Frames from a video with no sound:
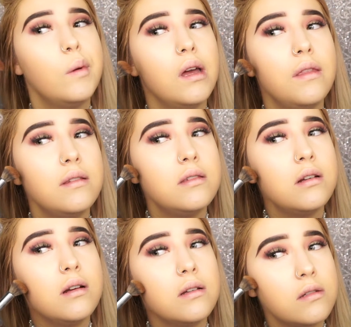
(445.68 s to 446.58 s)
And then
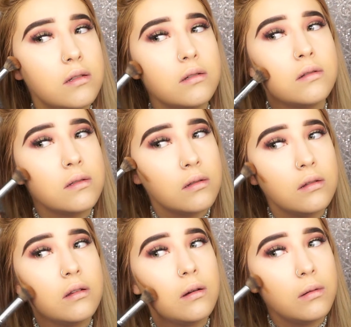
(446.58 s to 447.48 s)
start just
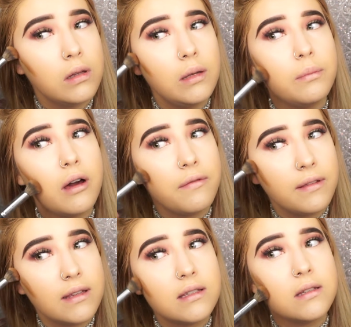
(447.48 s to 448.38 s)
slowly
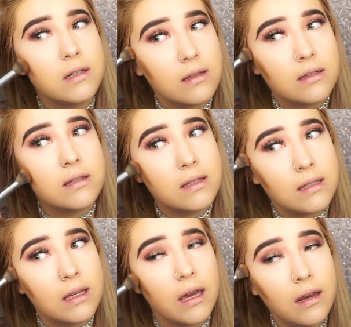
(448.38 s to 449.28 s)
buffing this into the
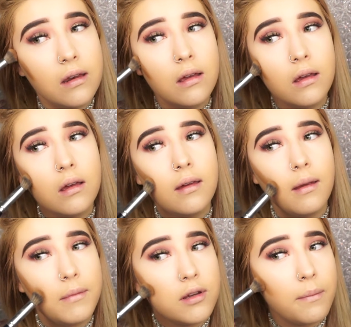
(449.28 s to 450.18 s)
skin,
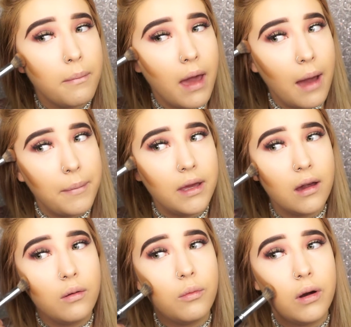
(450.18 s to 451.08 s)
just mapping
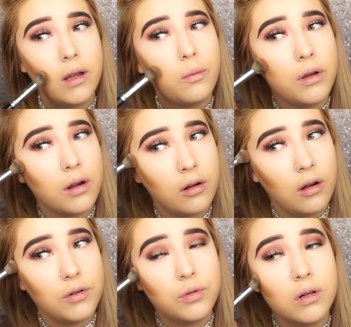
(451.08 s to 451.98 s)
out where you want your
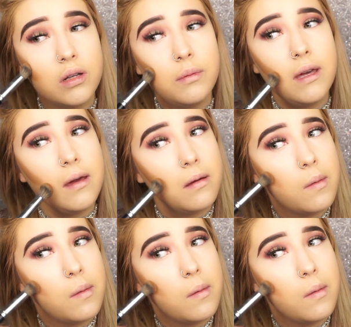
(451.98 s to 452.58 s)
contour to be.